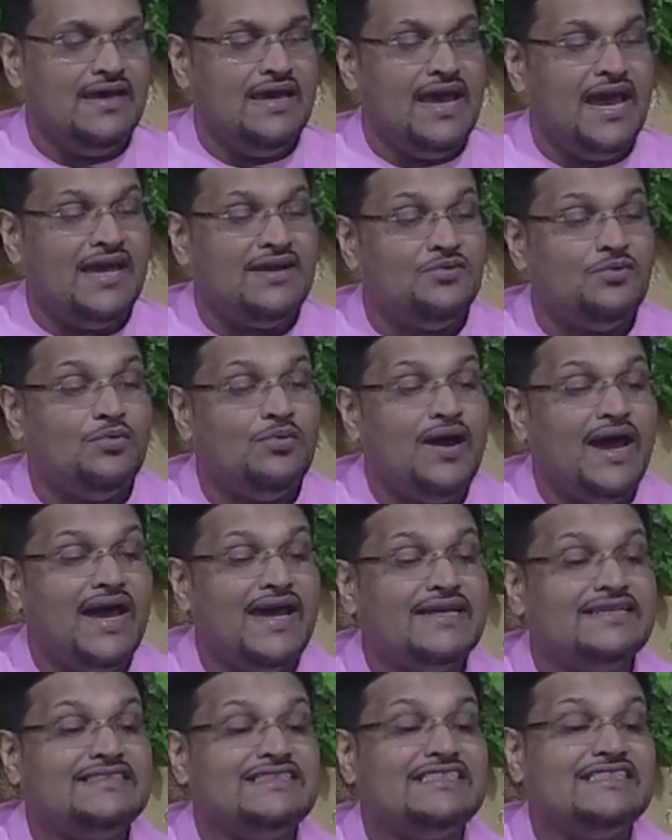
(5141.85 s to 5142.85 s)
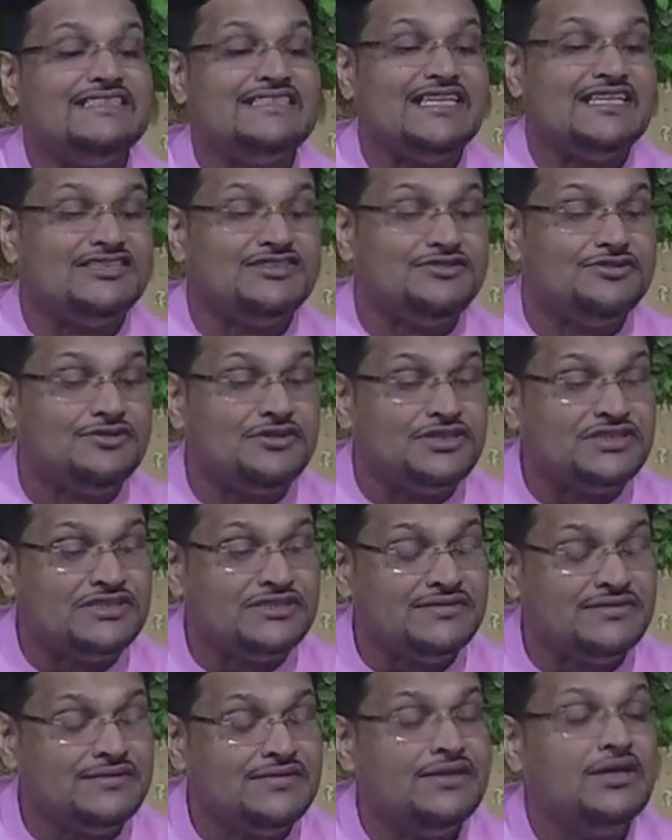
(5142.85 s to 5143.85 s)
And whilst he says,
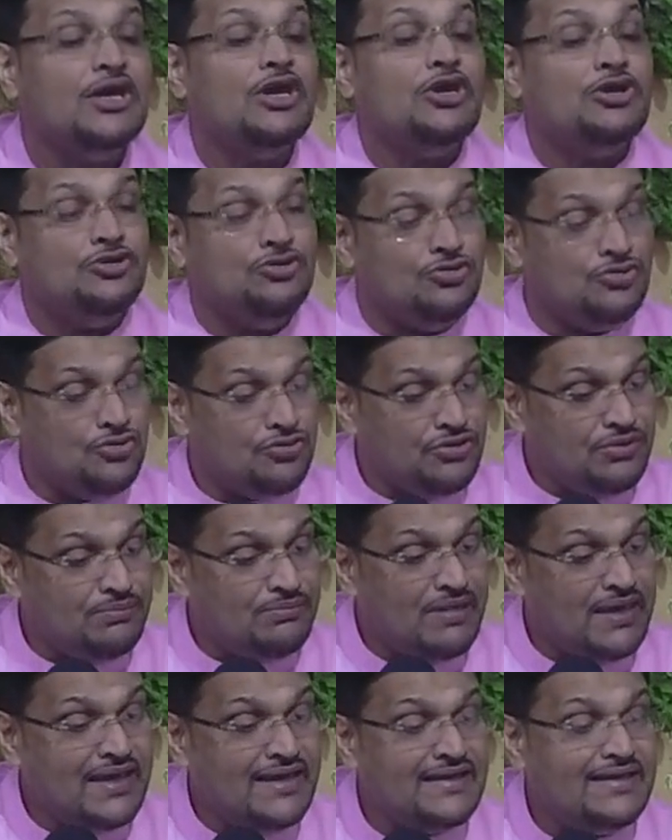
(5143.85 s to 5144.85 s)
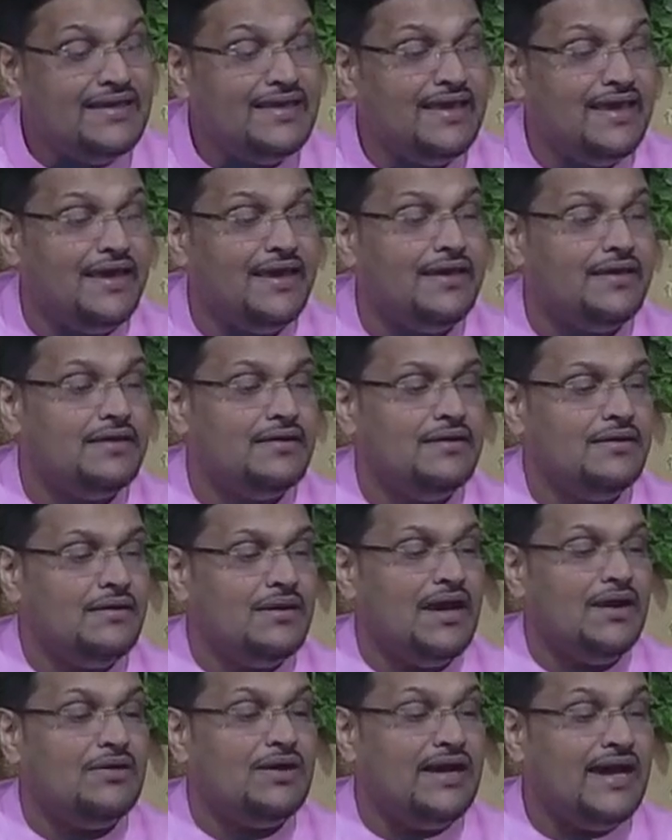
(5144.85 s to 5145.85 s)
Krishna, you remain here,
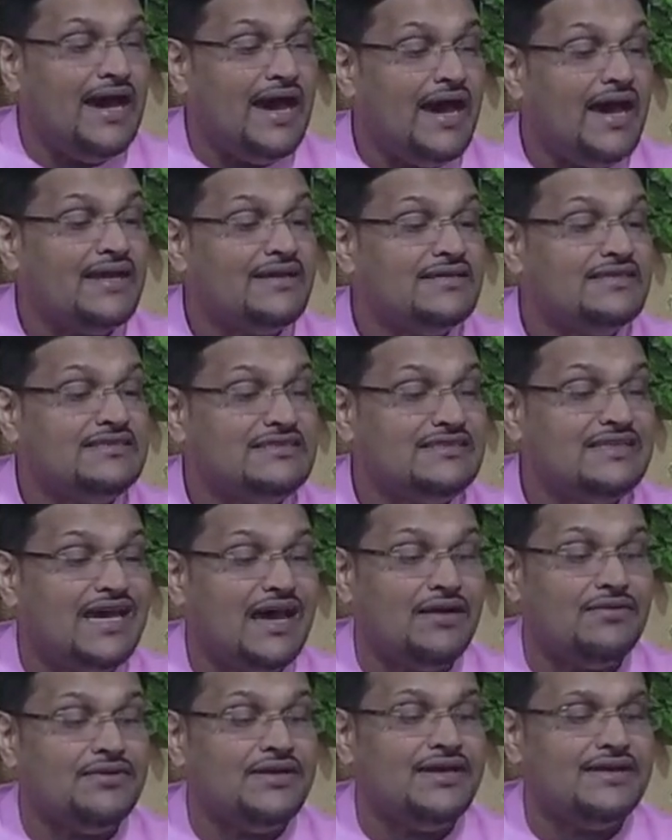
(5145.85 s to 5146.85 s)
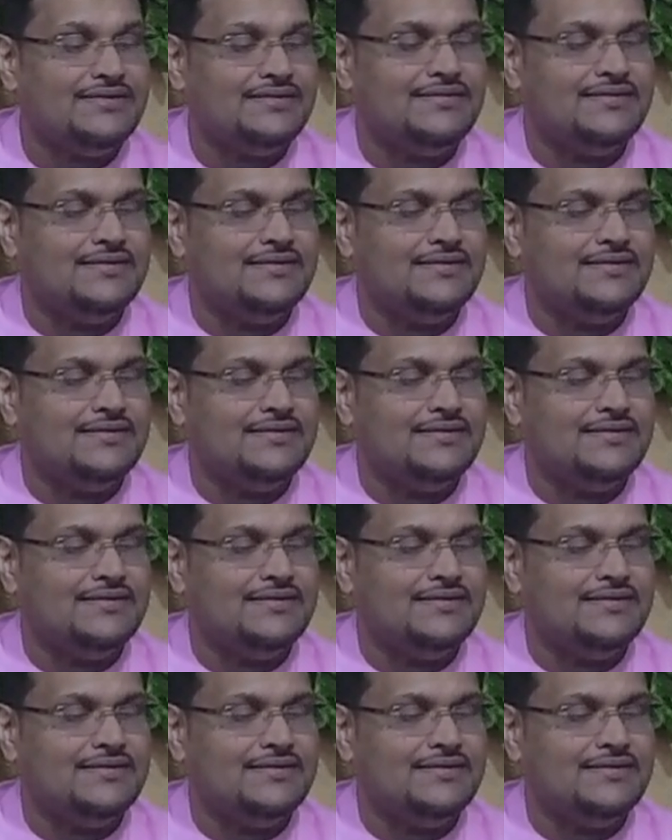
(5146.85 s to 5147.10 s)
guard the chariot.